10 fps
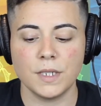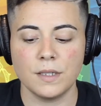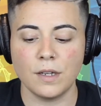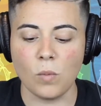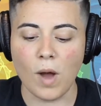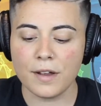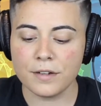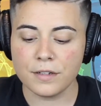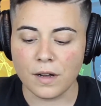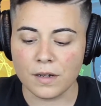Like, why
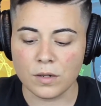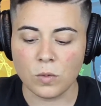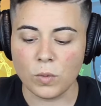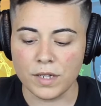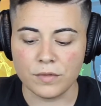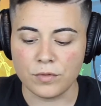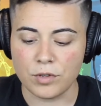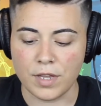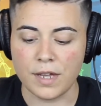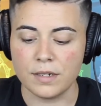are y'all gonna wait
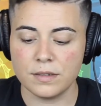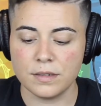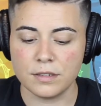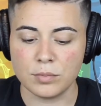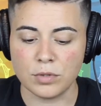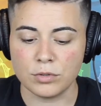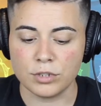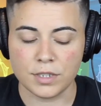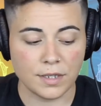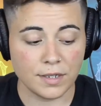for that
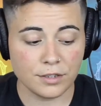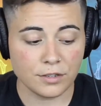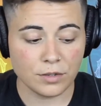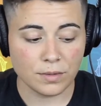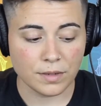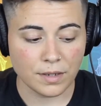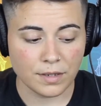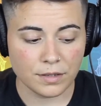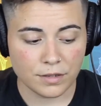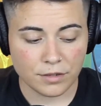explosion? I just don't
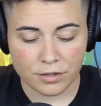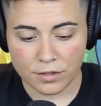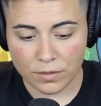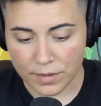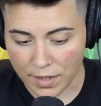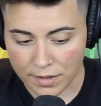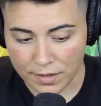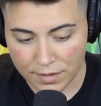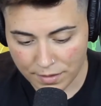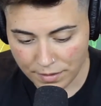get
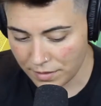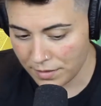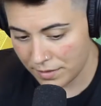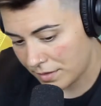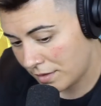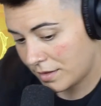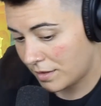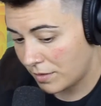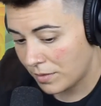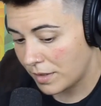it.
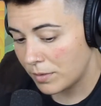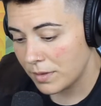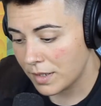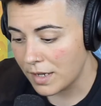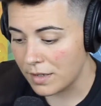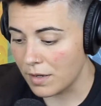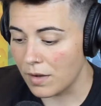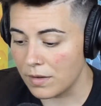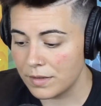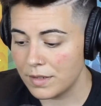And I don't get
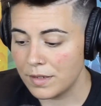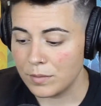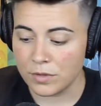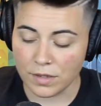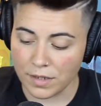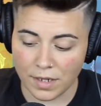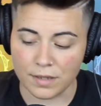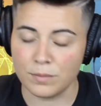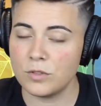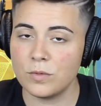y'all.
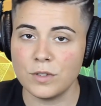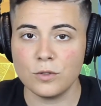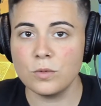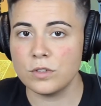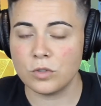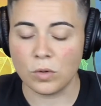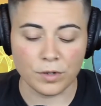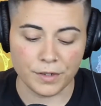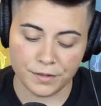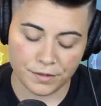Again, between you and
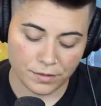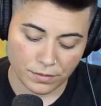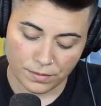Taurus,